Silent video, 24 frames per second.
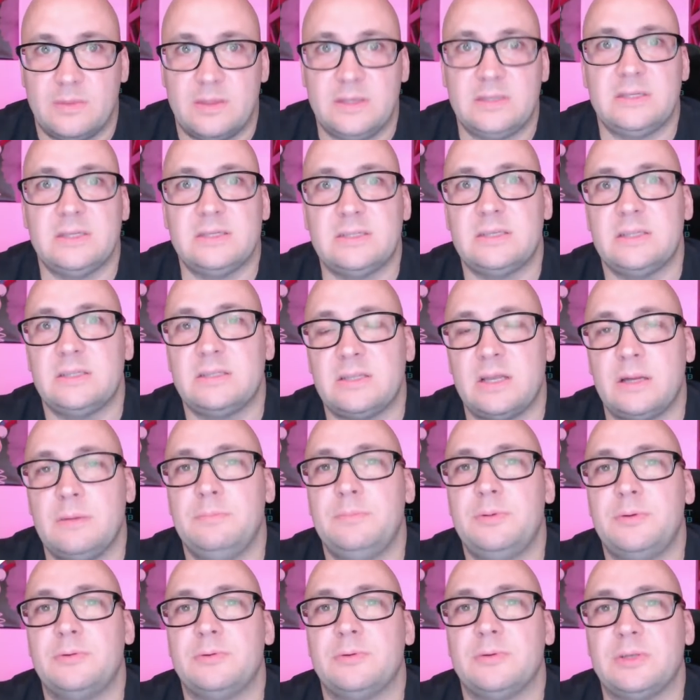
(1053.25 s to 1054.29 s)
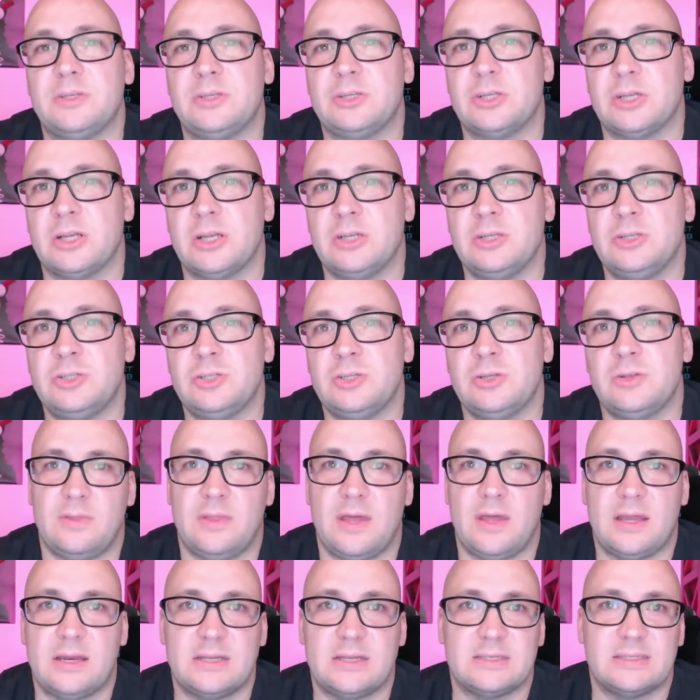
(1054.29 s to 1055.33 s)
This is a temporary change
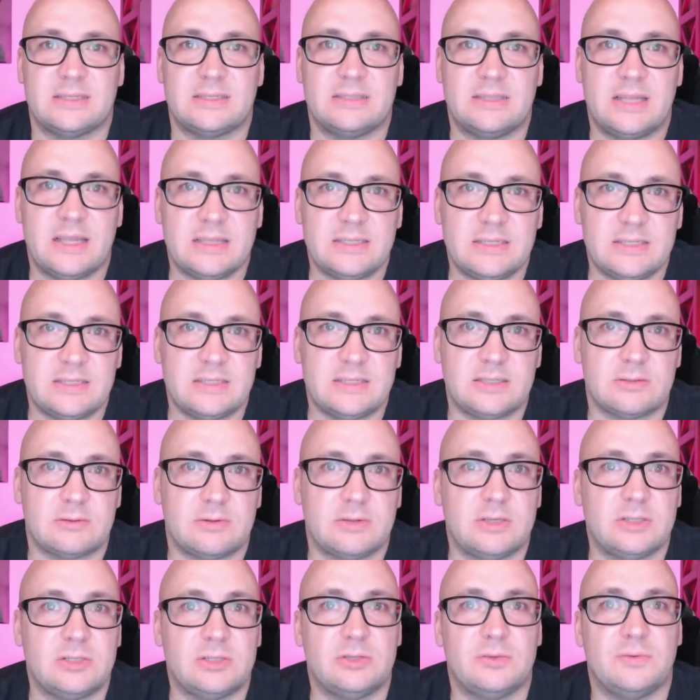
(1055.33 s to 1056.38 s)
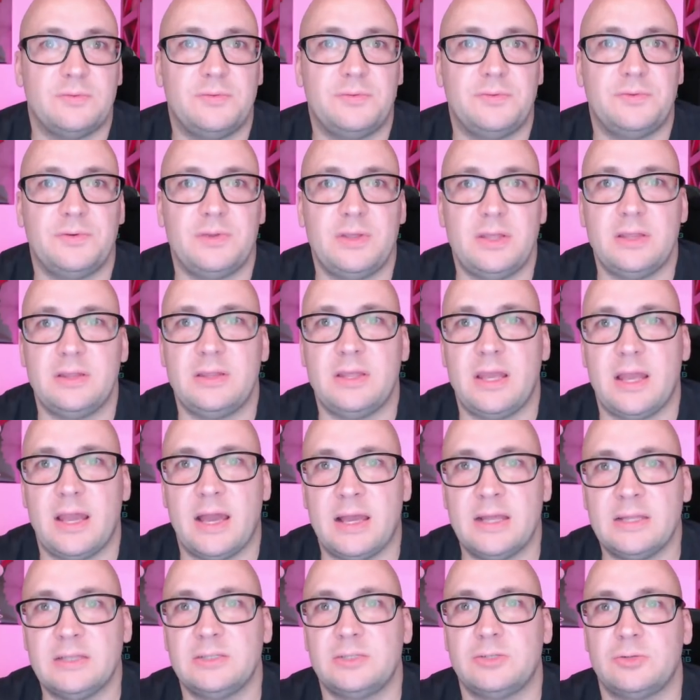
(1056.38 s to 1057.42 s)
that is necessary to free the
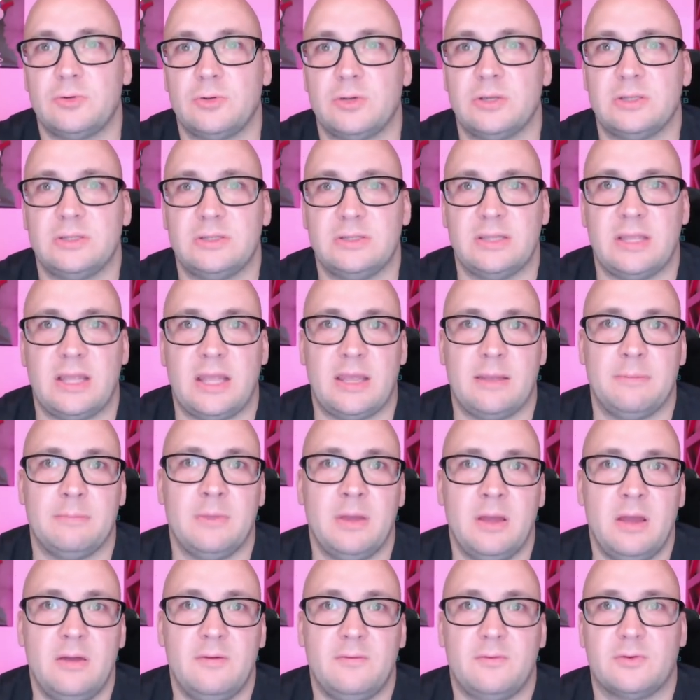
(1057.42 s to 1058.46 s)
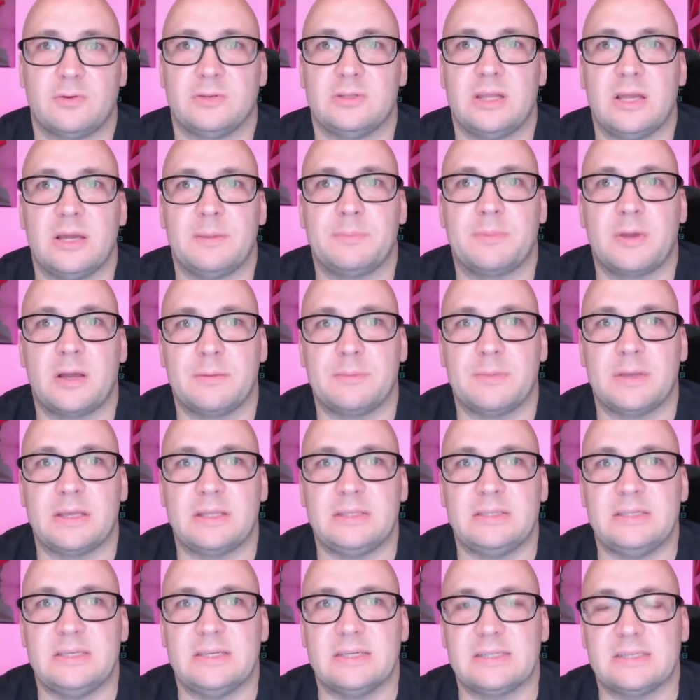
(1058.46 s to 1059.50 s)
Android name for the
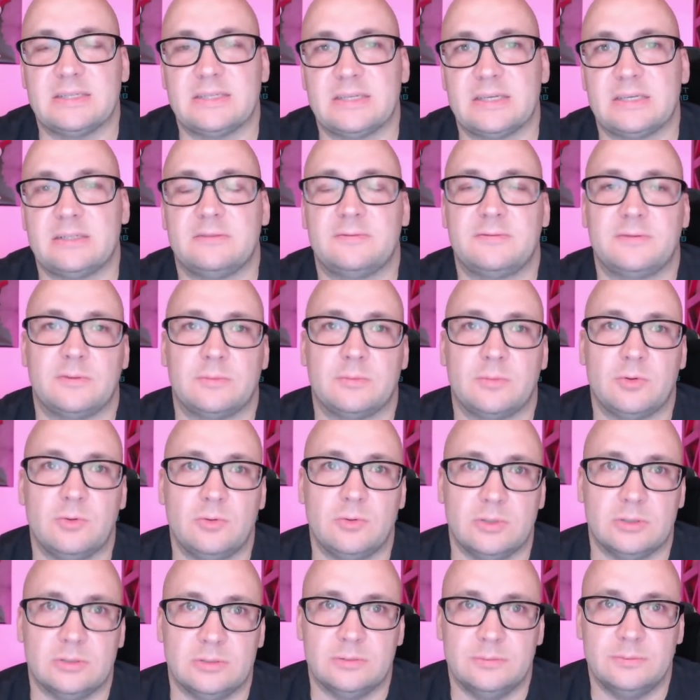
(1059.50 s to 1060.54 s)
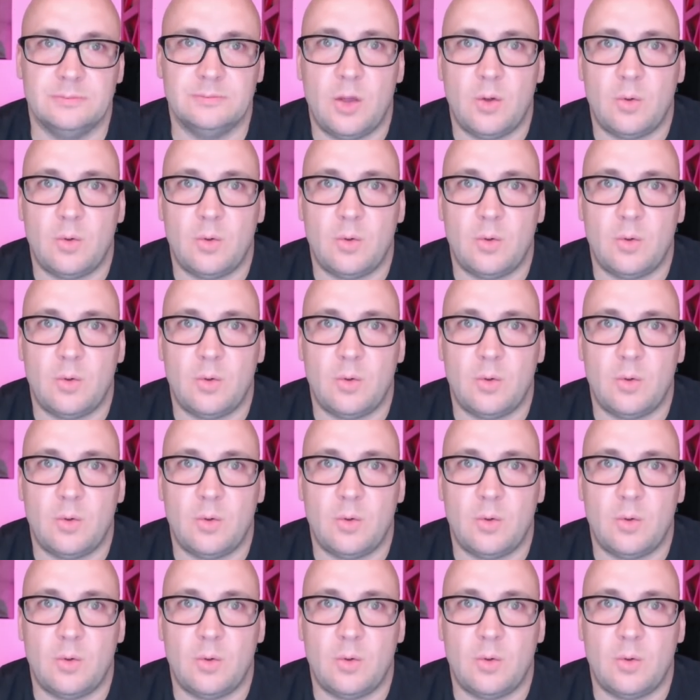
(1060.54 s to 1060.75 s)
upcoming DSL from Google.